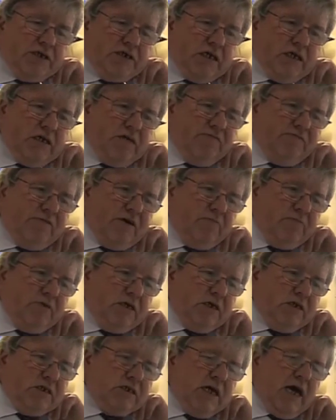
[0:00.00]
in the
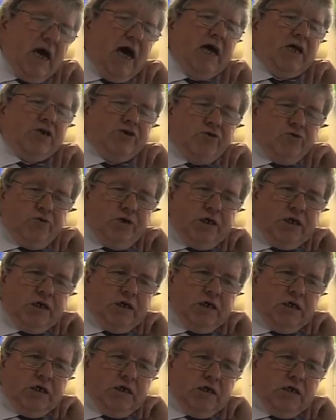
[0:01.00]
family is Andrew
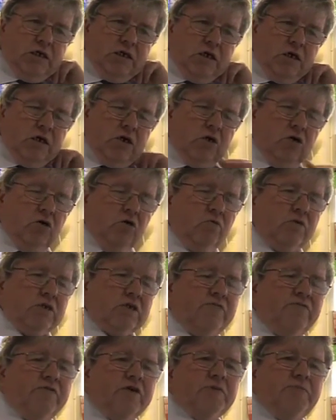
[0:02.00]
Hickey, who was
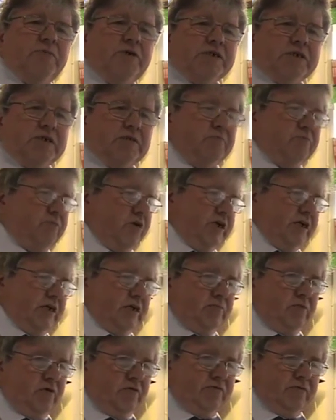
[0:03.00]
the first person buried
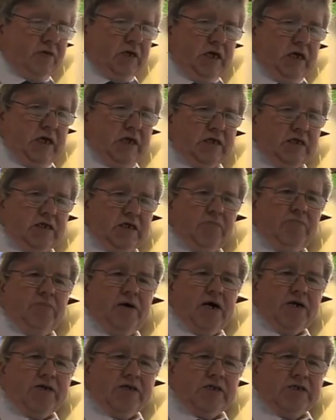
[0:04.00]
above in St.
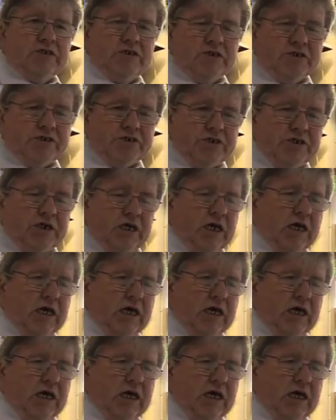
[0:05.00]
Patrick's Church.